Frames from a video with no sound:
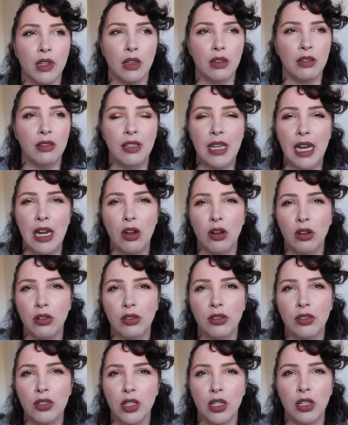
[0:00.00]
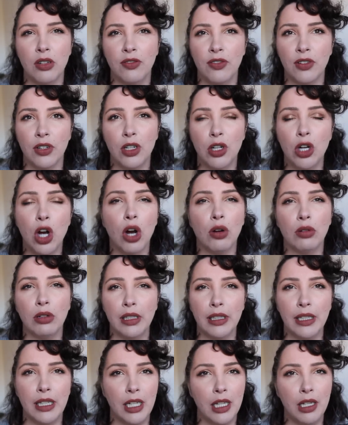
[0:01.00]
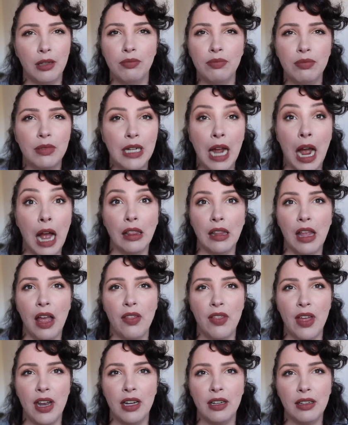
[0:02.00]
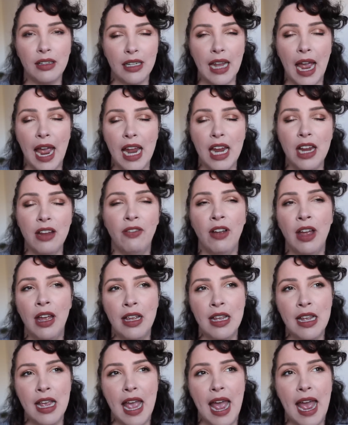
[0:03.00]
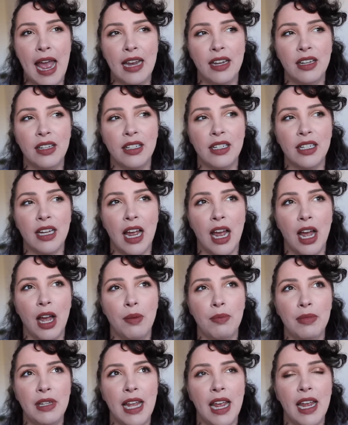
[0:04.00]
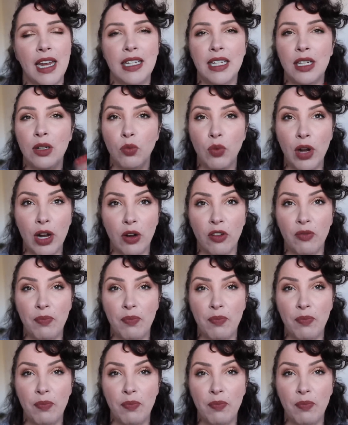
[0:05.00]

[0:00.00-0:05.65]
neon sort of corally color that it gave. And yeah, it didn't wear